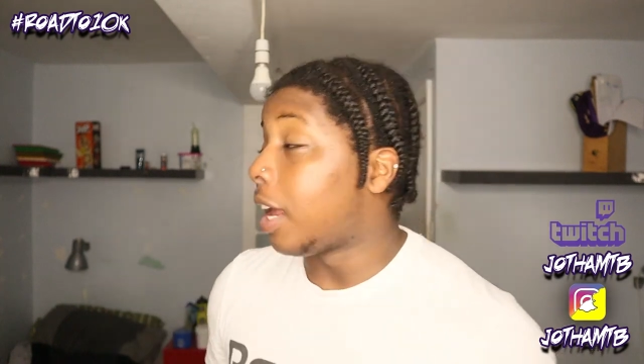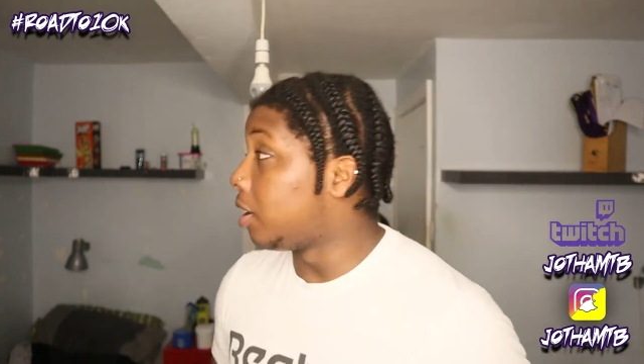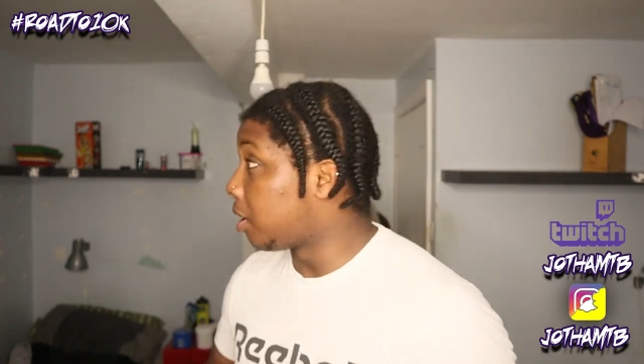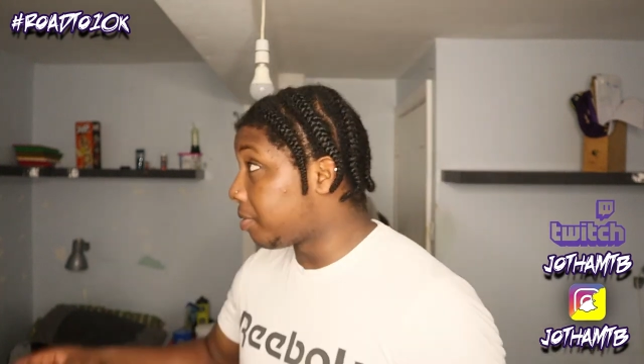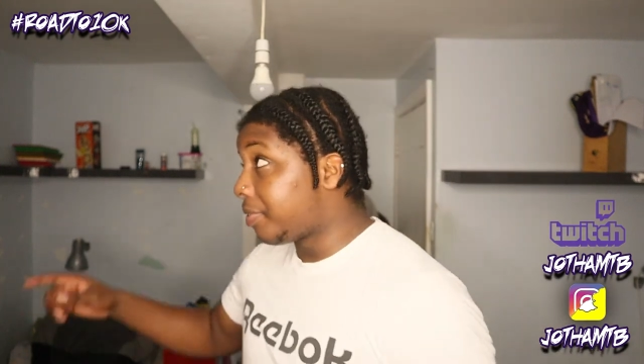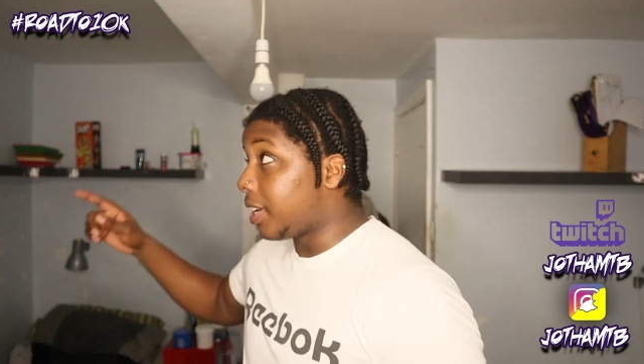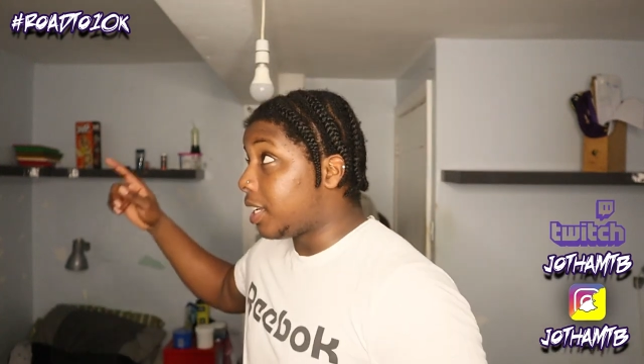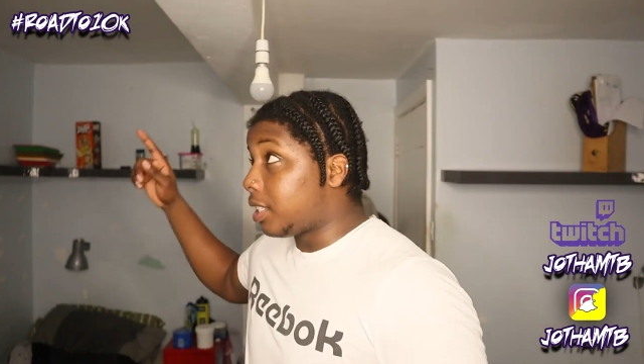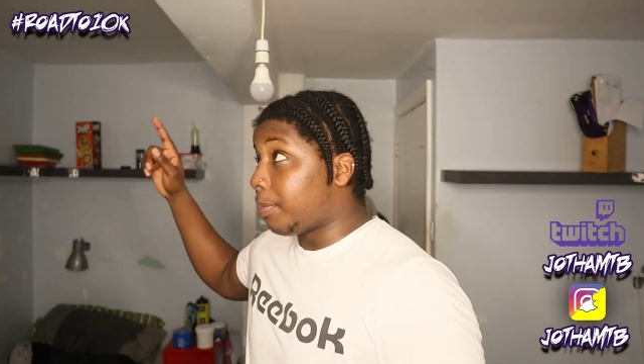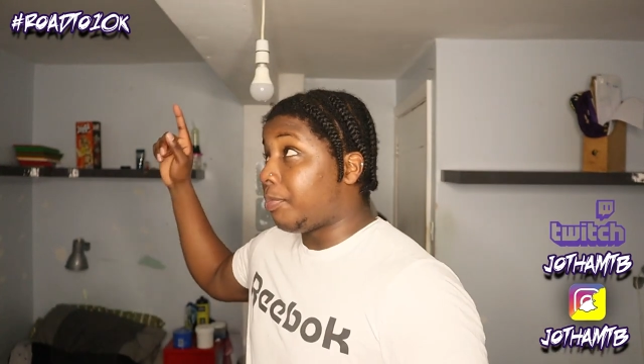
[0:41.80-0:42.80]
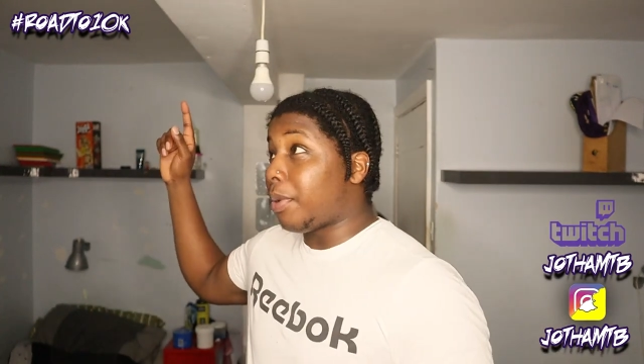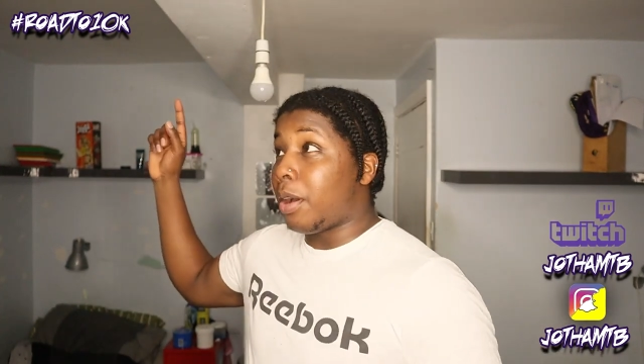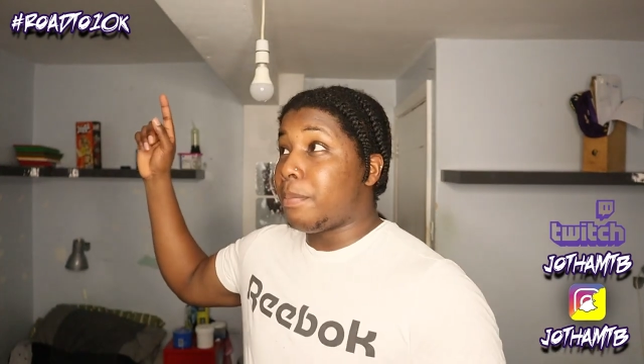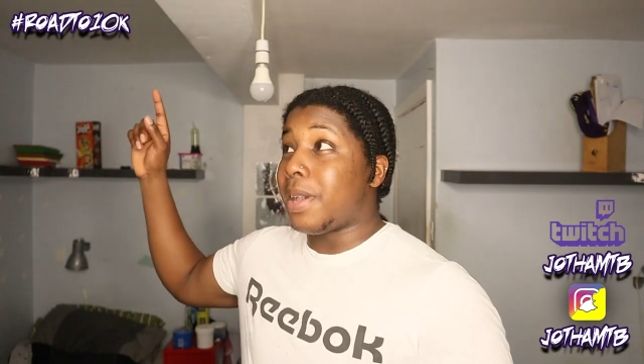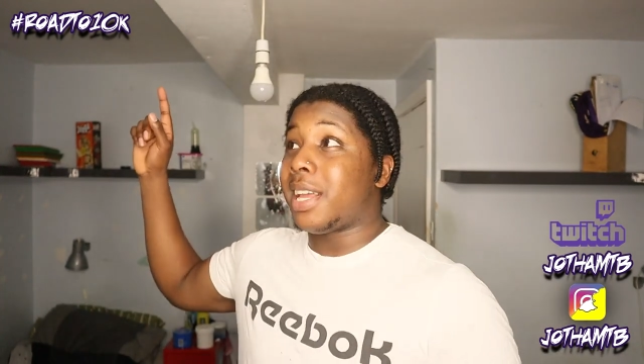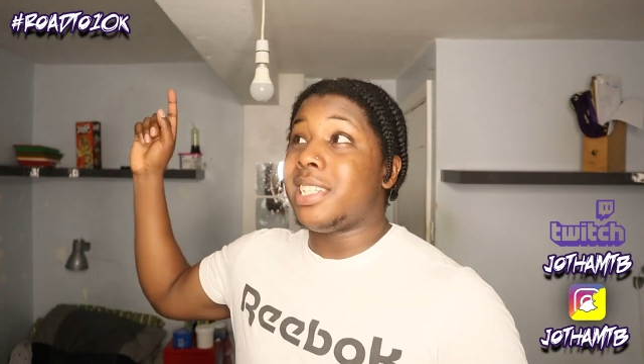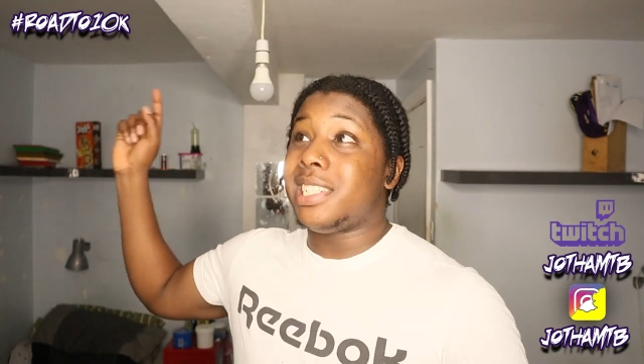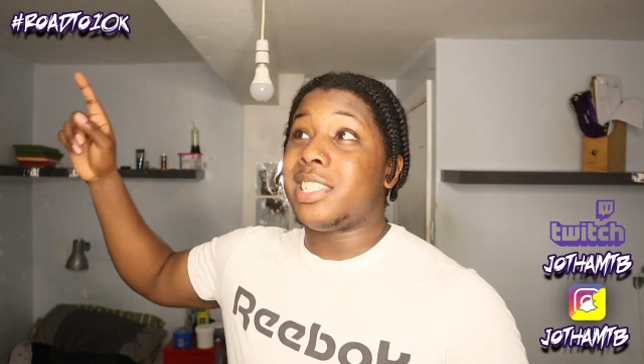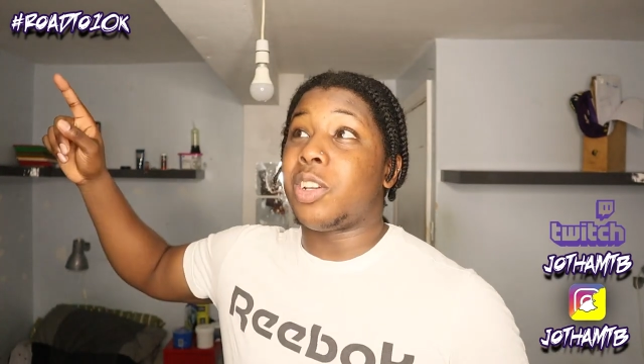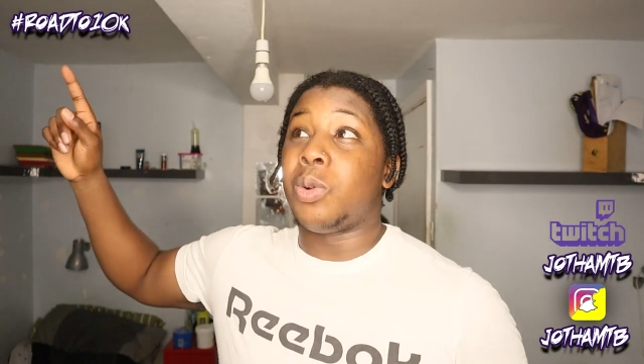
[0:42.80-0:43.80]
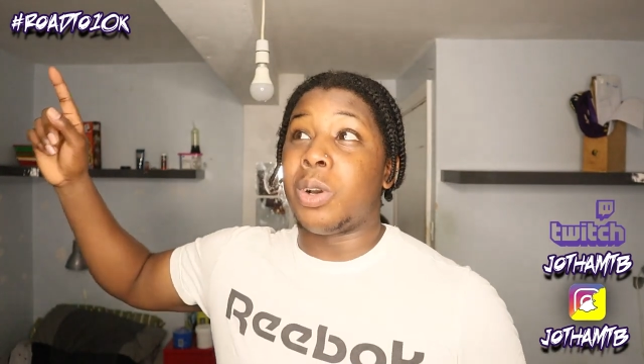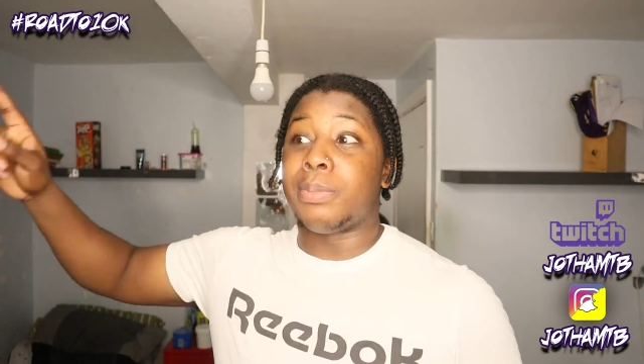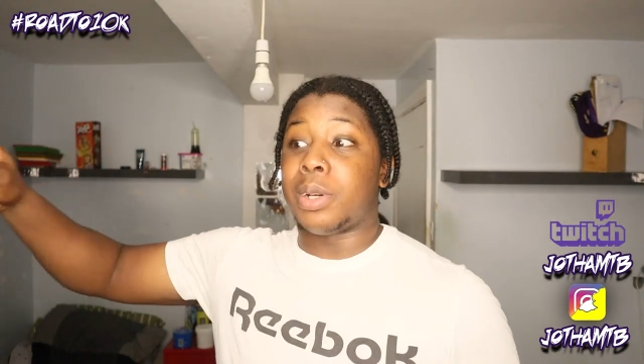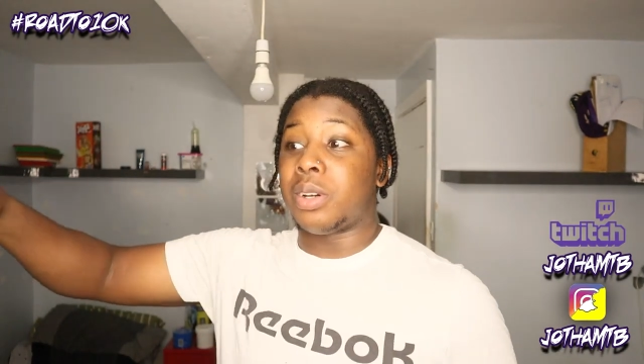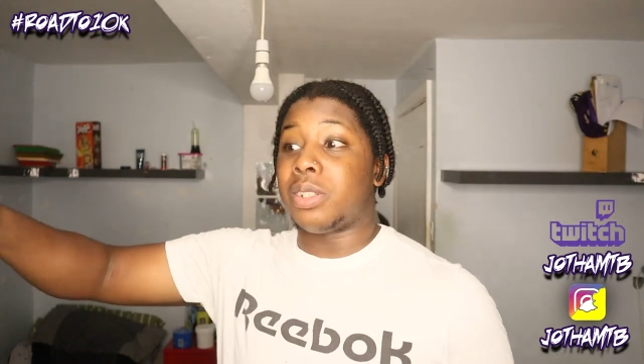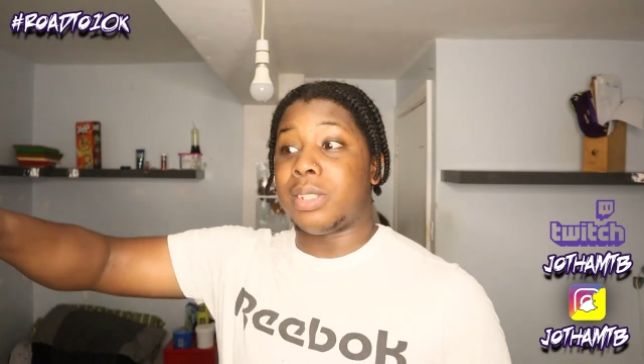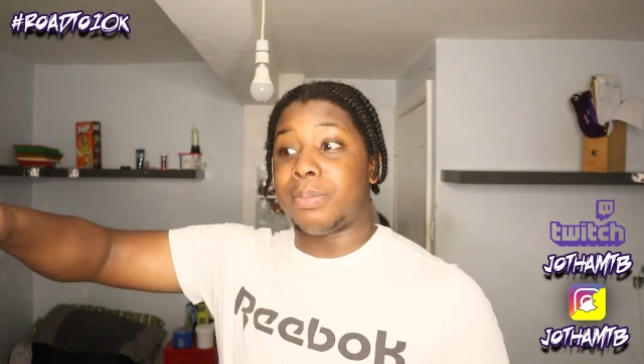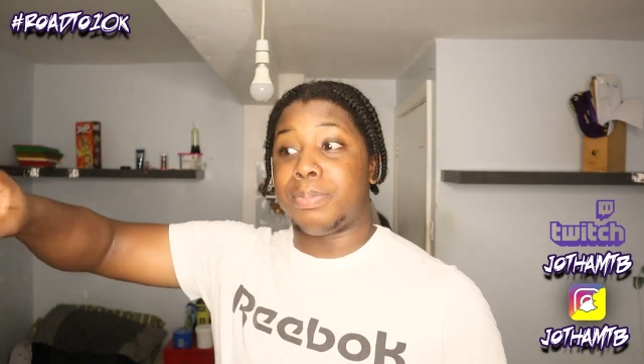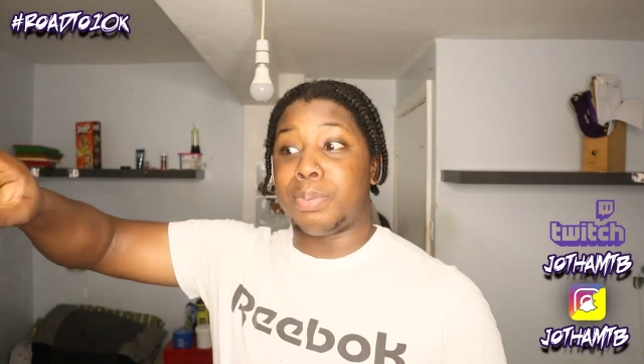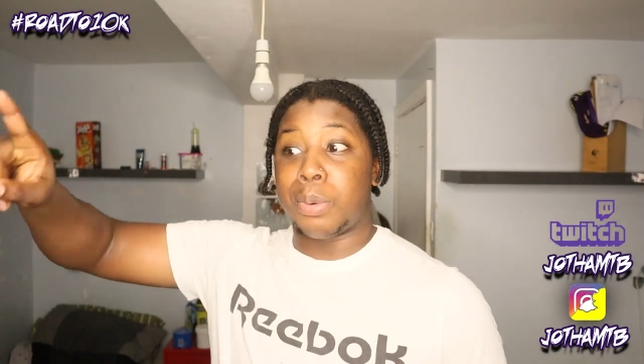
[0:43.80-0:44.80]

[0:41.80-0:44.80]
And another thing is the um, LEDs are gone because I'm